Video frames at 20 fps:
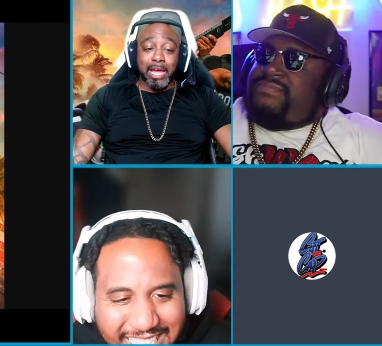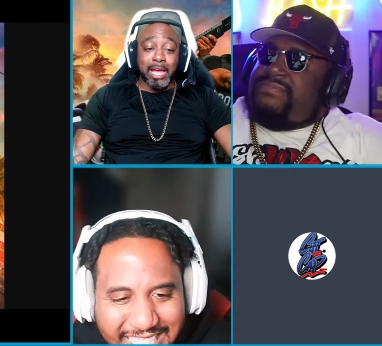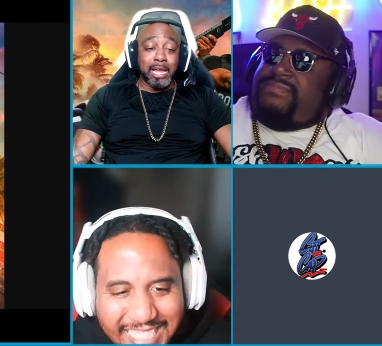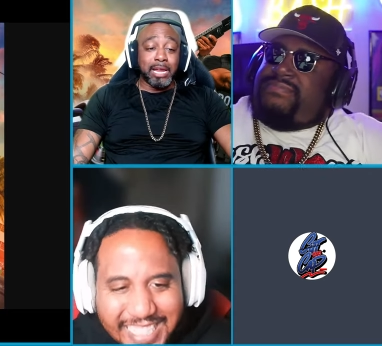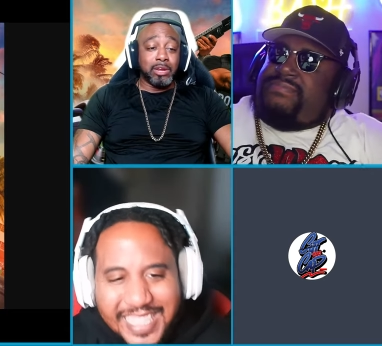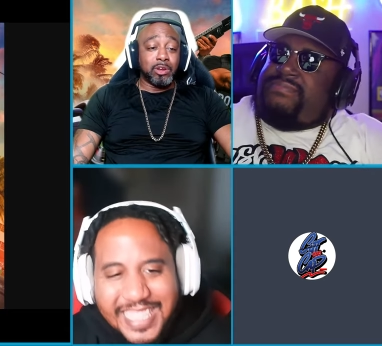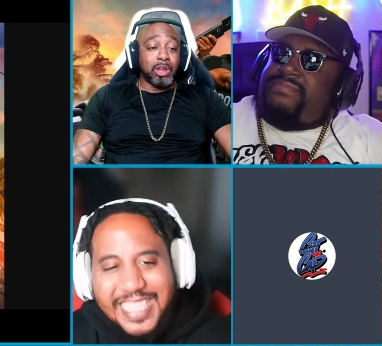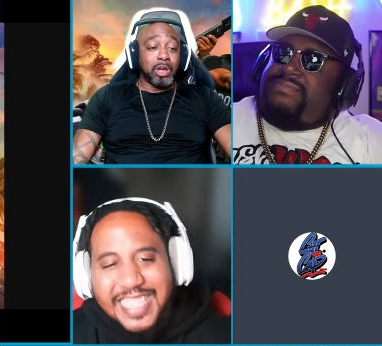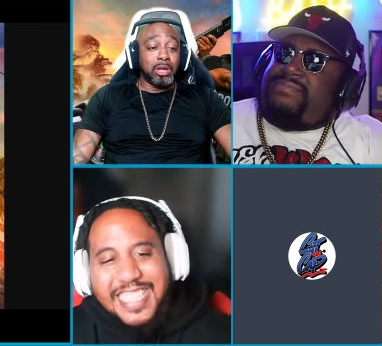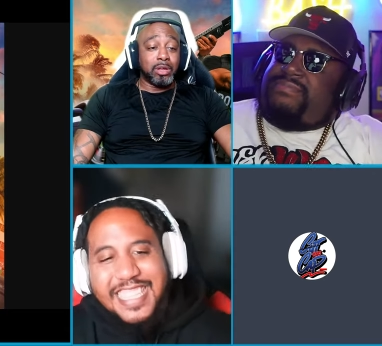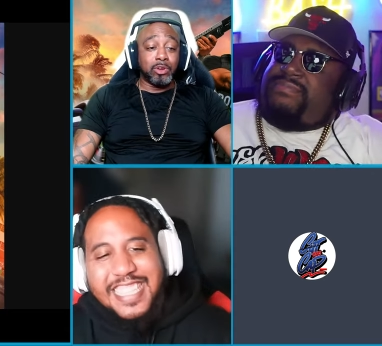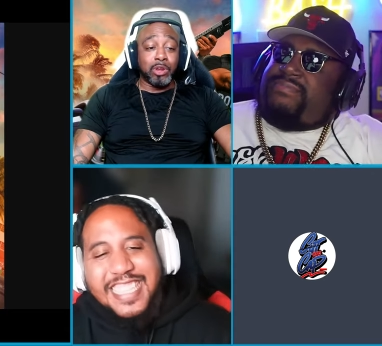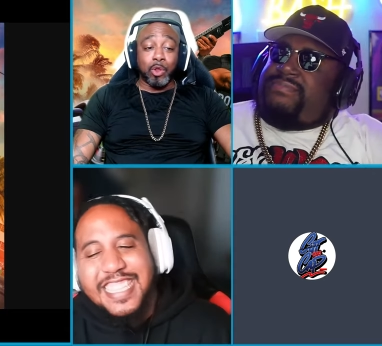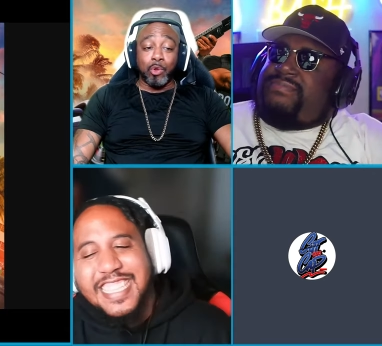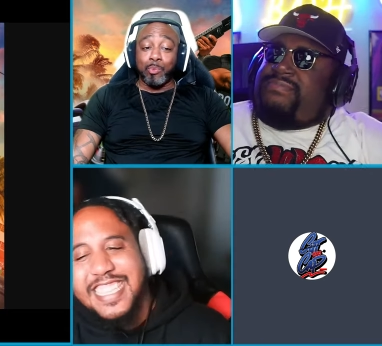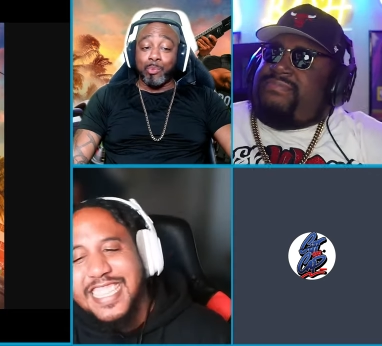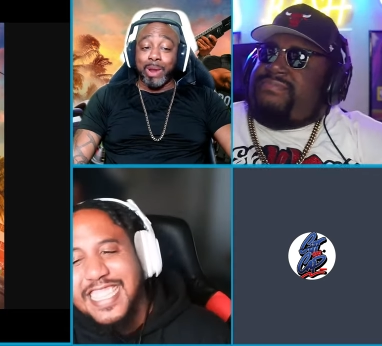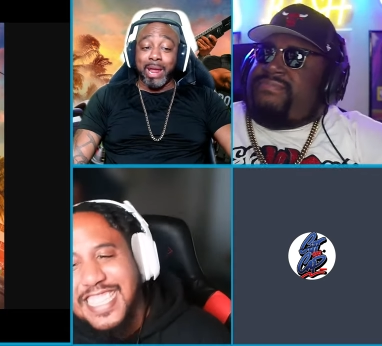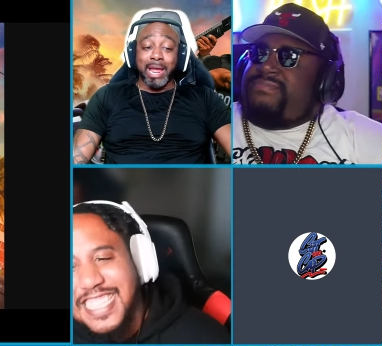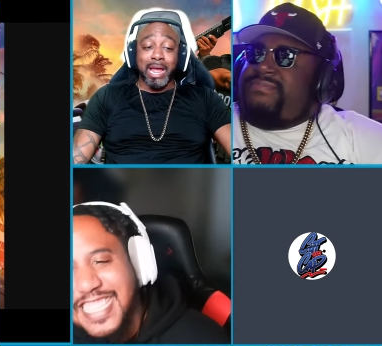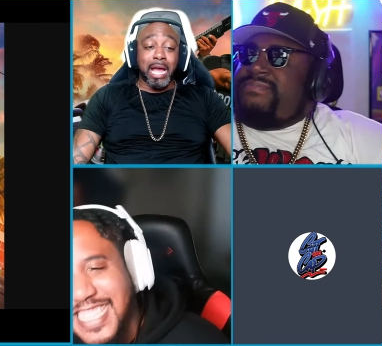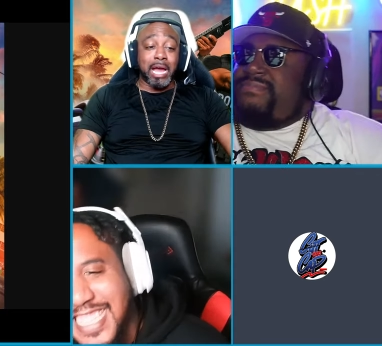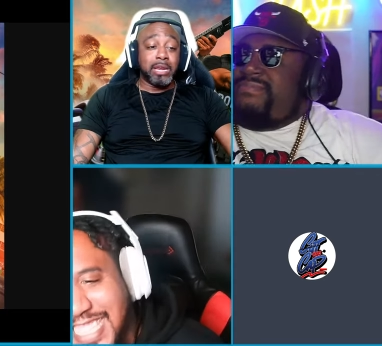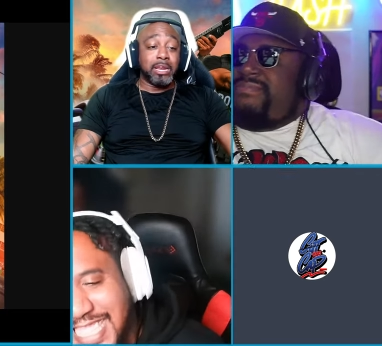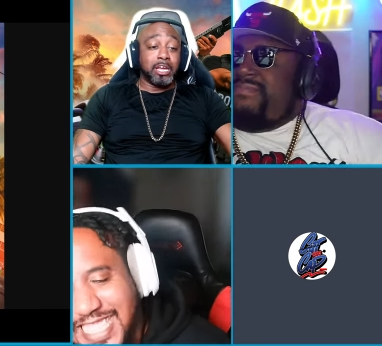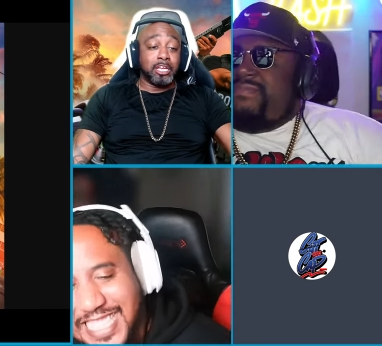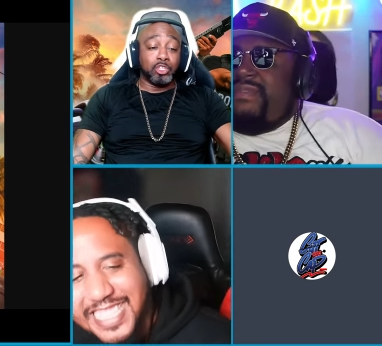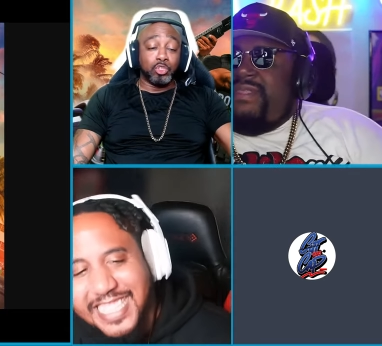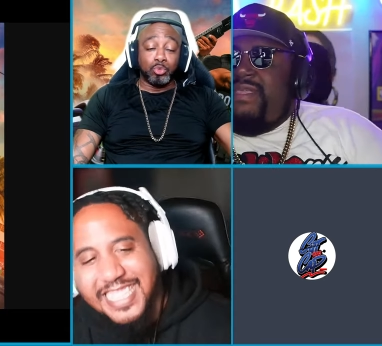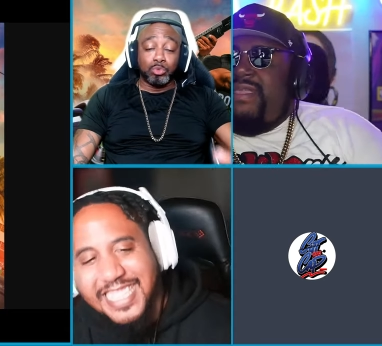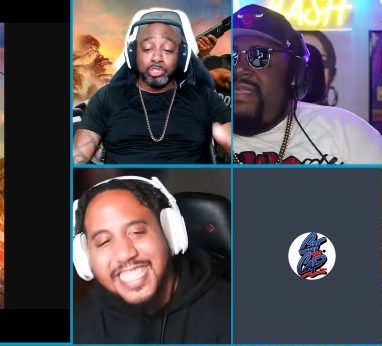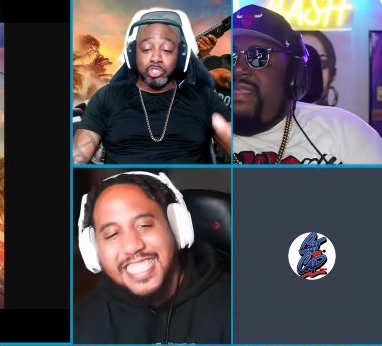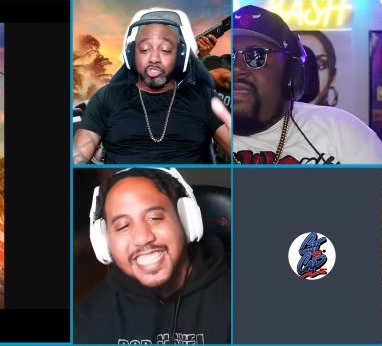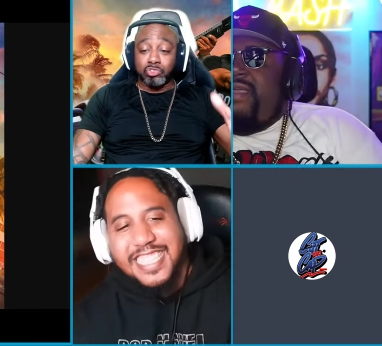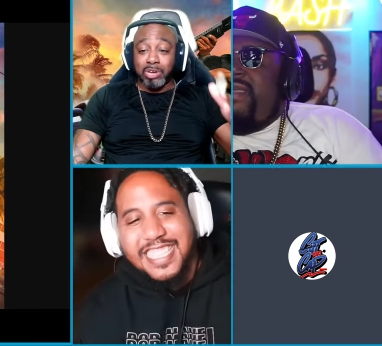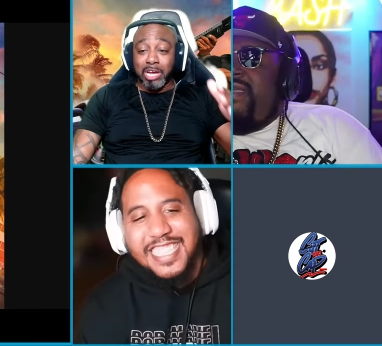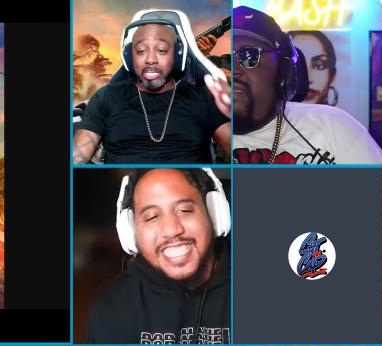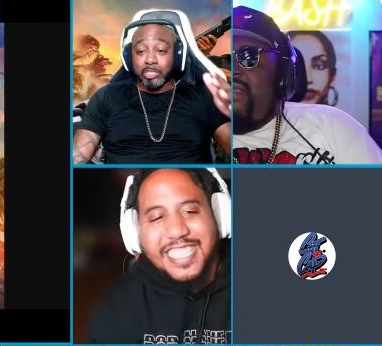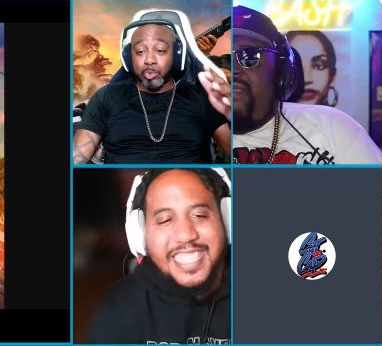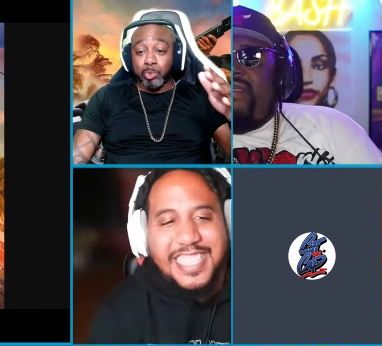Speaker 1: ain't nothing new. We ain't got nothing to do with your
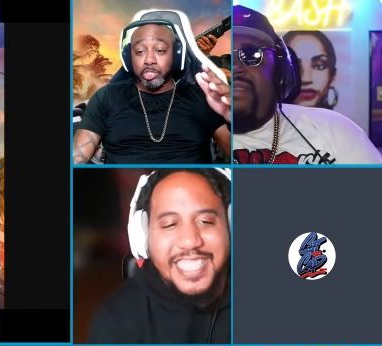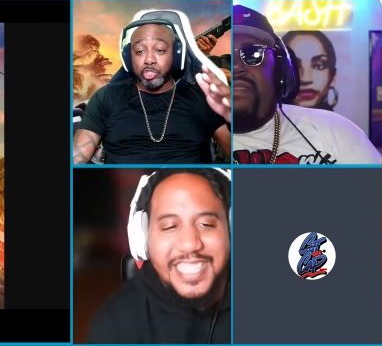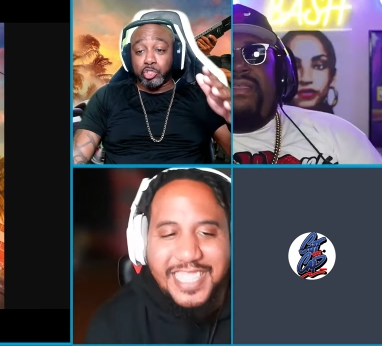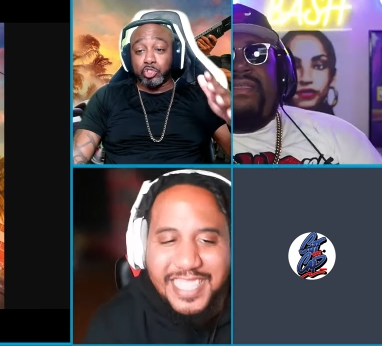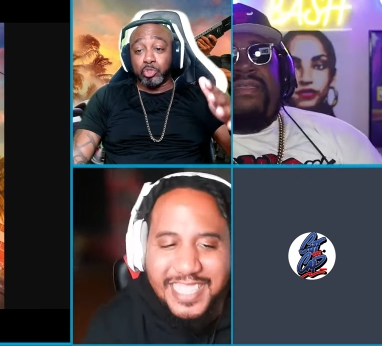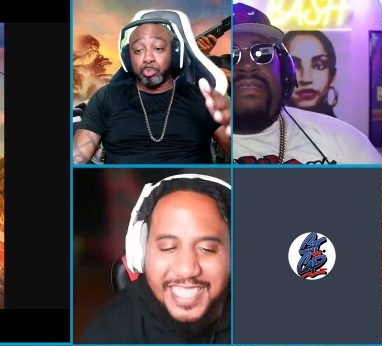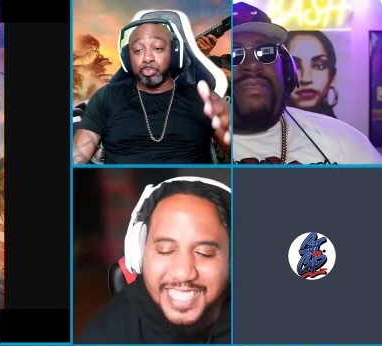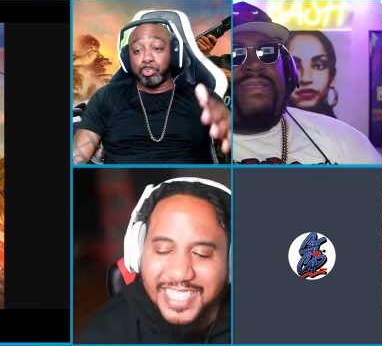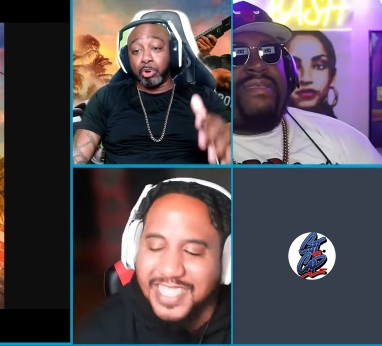graduation or your